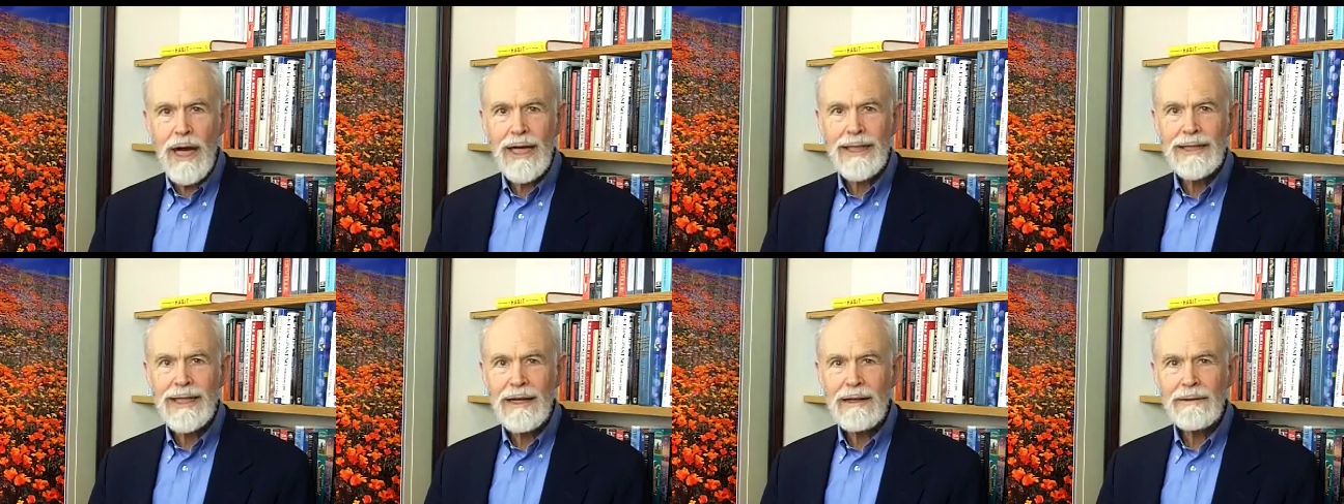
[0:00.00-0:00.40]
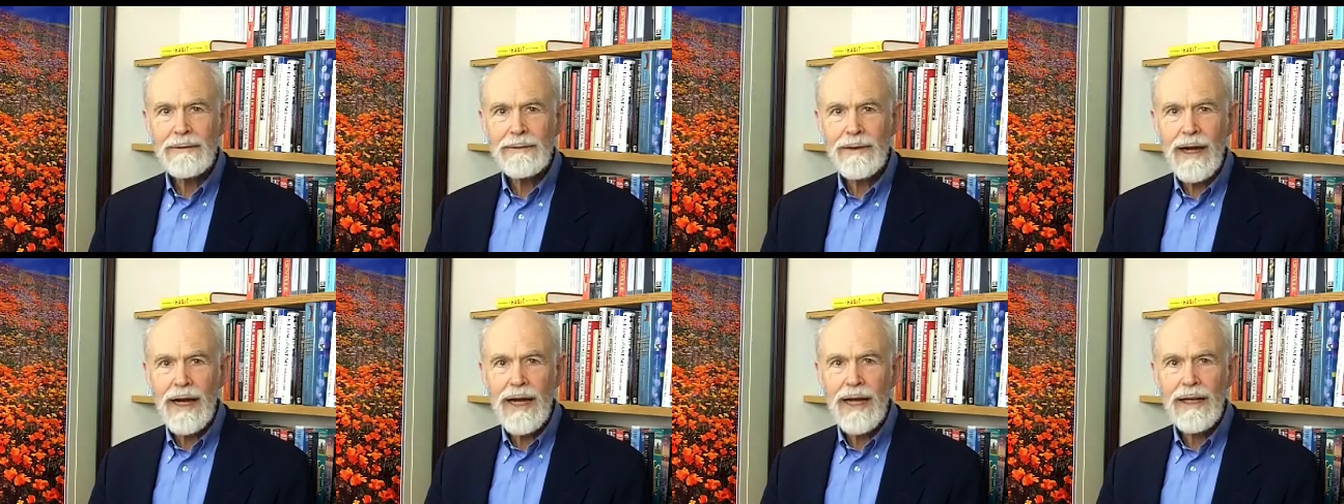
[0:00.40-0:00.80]

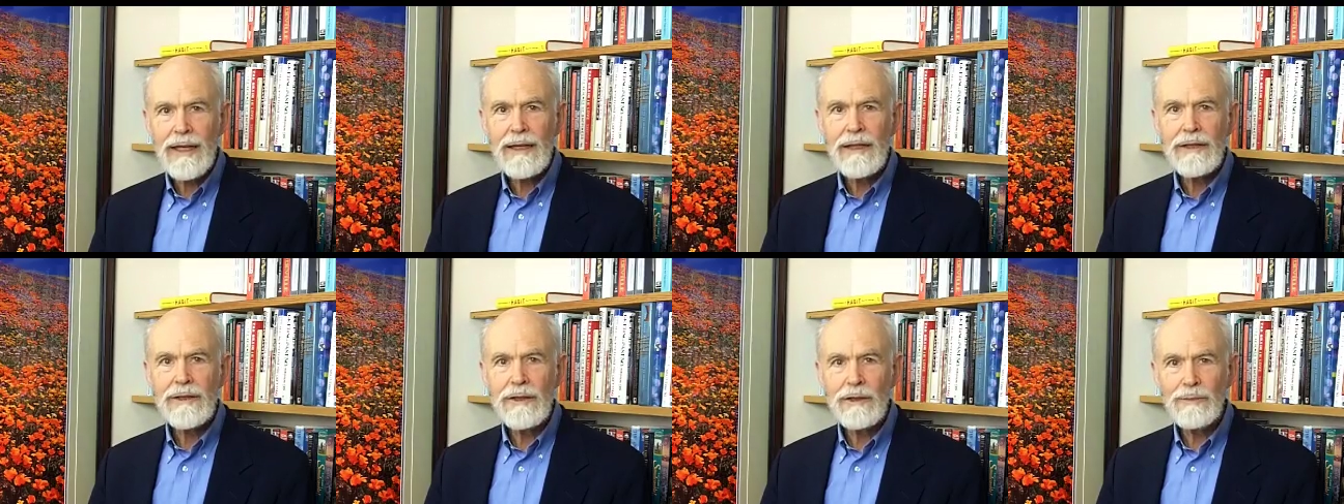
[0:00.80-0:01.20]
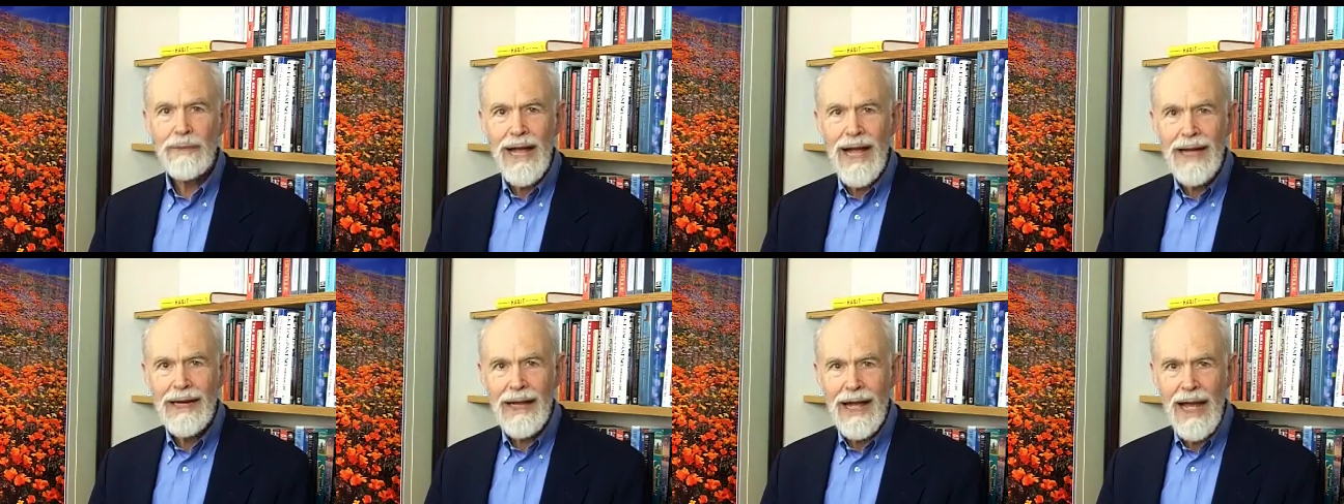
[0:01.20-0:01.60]
identify your
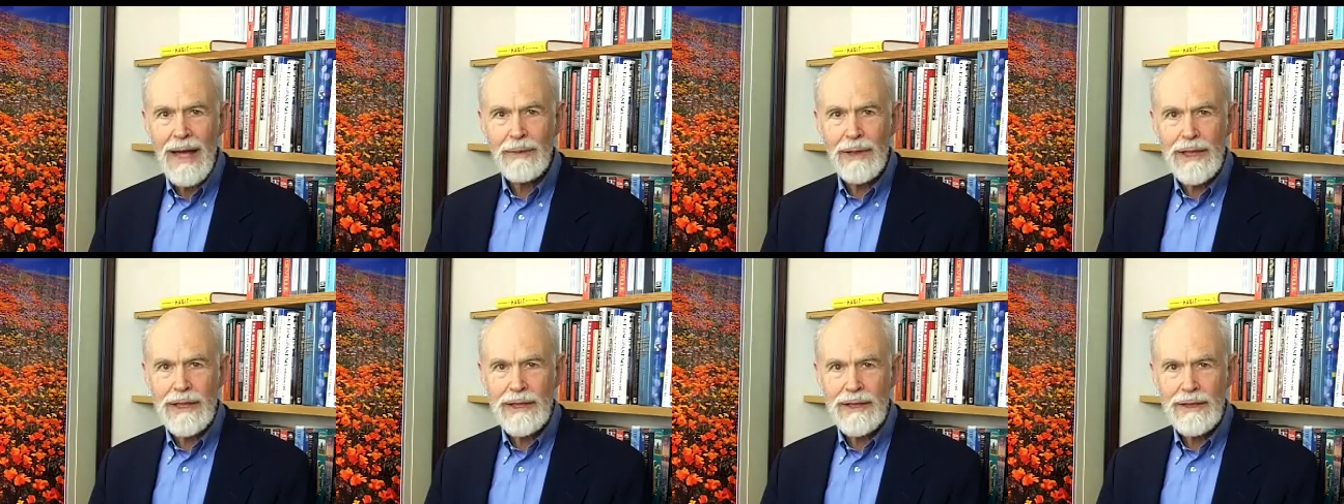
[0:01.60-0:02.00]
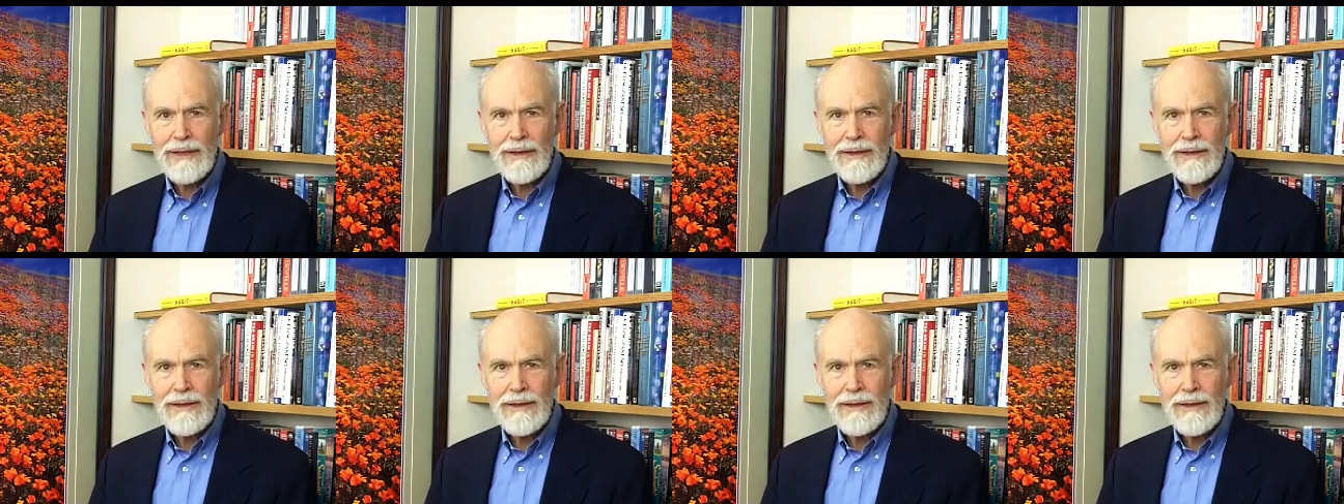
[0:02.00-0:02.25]
bad habits,